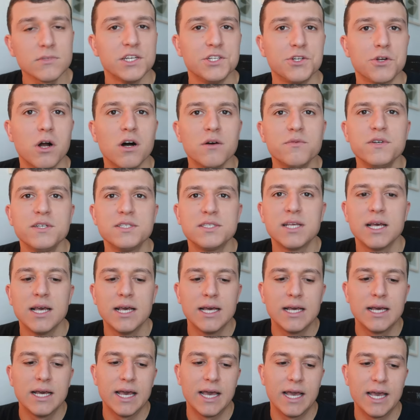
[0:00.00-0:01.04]
in your office
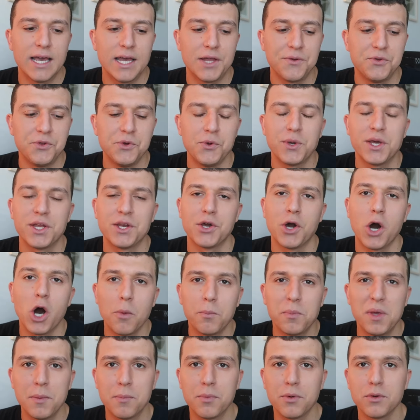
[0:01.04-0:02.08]
and you can
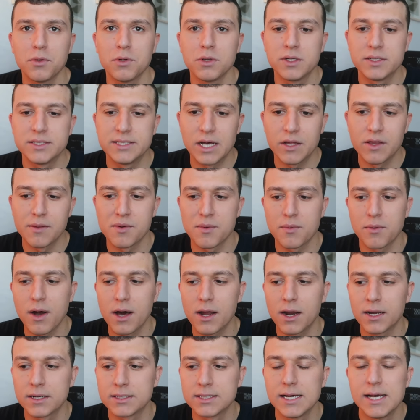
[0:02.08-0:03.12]
call people sell them a
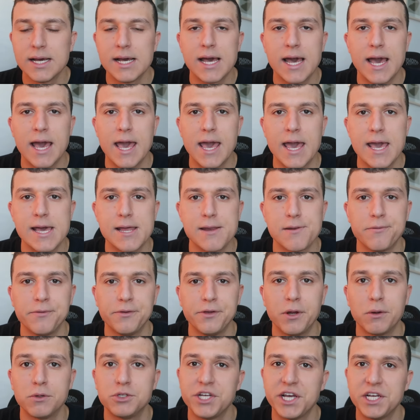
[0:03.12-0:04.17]
product
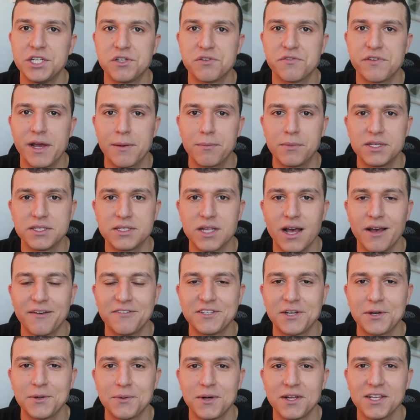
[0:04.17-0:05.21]
and you know change your family's
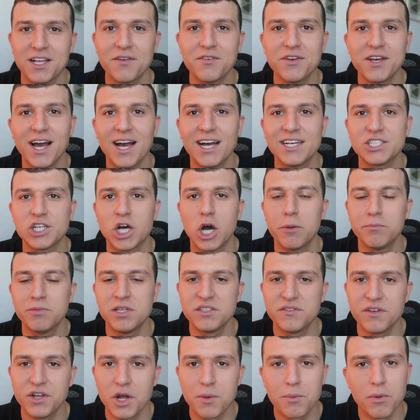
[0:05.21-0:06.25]
life so i love you guys i hope
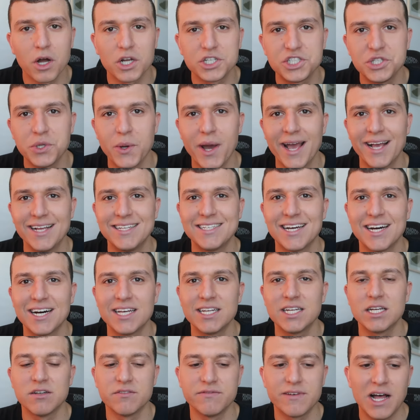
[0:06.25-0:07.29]
this video brought you a
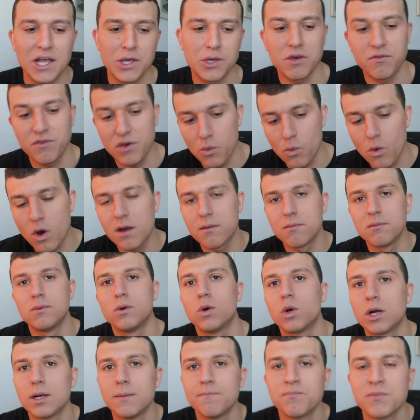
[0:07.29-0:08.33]
ton of value if you want
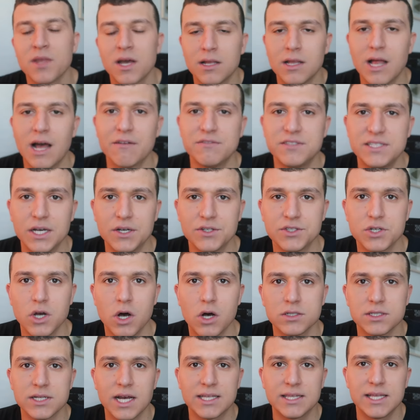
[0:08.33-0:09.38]
more live sales
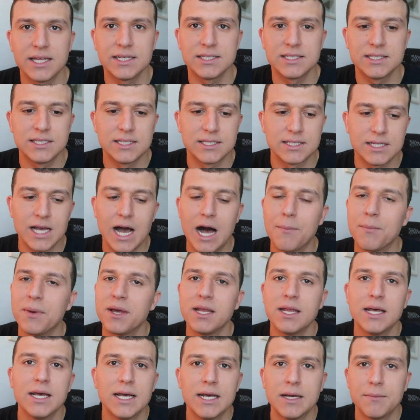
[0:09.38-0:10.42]
calls like this just comment